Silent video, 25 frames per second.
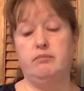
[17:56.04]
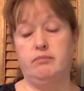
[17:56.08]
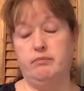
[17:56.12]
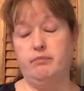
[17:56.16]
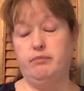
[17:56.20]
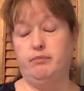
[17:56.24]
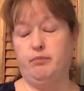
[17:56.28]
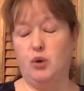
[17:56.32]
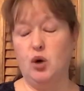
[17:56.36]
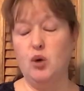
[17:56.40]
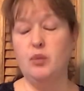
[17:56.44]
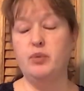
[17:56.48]

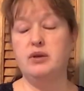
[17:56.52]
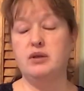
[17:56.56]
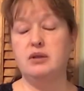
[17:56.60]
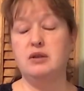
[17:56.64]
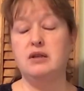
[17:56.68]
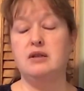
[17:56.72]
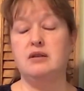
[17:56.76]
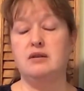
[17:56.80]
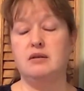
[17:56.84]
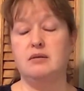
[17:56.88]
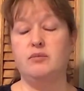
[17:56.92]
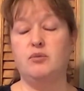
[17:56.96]

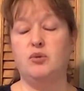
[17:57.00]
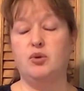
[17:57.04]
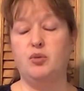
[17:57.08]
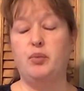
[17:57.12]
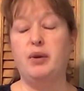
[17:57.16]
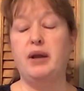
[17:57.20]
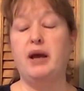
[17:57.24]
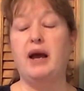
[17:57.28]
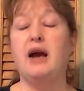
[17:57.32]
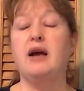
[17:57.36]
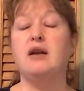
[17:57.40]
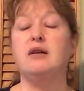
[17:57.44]
purposely to
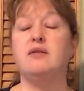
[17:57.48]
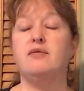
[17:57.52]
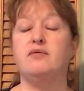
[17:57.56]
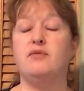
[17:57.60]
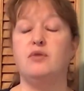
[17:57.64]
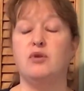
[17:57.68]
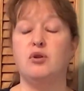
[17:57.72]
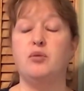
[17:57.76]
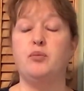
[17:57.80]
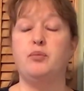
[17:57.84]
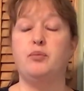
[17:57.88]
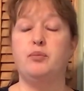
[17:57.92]
plant
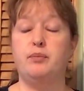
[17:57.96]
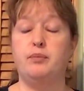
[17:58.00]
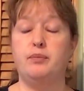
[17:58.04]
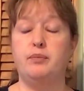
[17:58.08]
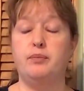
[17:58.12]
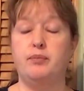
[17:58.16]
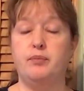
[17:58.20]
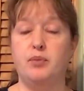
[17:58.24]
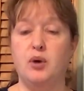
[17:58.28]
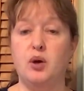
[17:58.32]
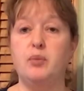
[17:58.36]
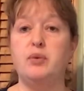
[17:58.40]
for the
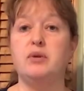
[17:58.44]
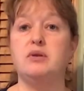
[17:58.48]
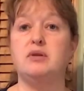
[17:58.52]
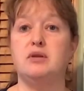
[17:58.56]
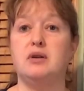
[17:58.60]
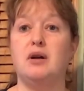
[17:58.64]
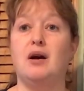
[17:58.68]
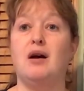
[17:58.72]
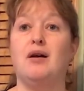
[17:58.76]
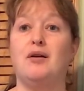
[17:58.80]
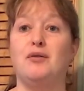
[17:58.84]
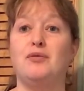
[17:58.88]
purpose
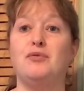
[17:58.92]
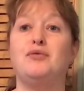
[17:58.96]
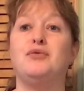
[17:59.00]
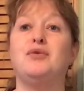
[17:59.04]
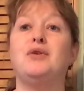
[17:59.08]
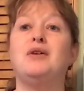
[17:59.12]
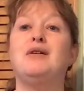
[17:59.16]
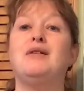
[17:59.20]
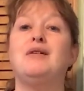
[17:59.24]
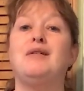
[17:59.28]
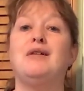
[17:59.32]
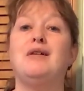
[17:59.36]
of
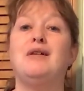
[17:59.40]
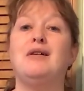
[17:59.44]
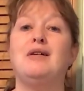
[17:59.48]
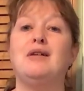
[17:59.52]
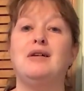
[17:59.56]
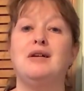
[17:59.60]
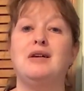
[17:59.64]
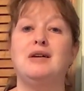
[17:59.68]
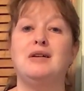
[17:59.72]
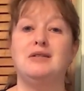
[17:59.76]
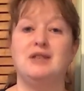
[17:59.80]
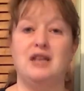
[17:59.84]

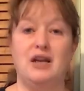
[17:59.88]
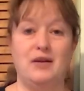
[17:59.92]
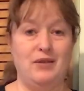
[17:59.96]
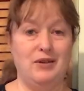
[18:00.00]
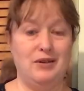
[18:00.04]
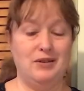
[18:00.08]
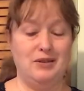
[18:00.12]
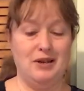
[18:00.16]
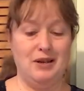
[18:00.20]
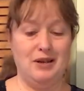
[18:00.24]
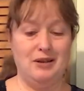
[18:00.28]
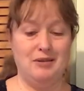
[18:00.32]
saving
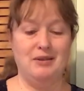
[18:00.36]
seed.